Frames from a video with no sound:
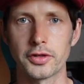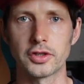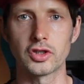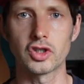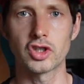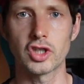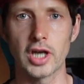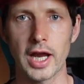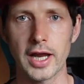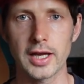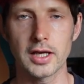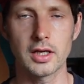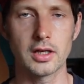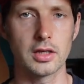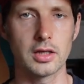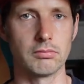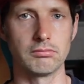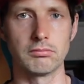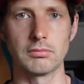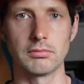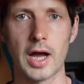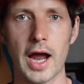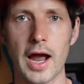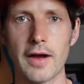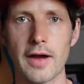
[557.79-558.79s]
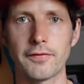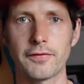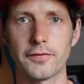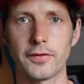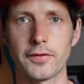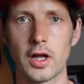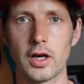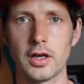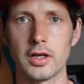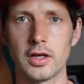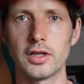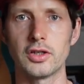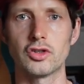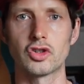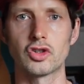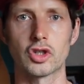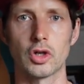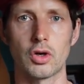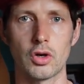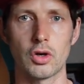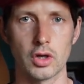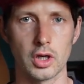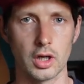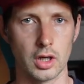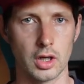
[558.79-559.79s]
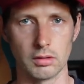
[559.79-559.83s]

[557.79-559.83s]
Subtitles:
and shake and have fun and enjoy.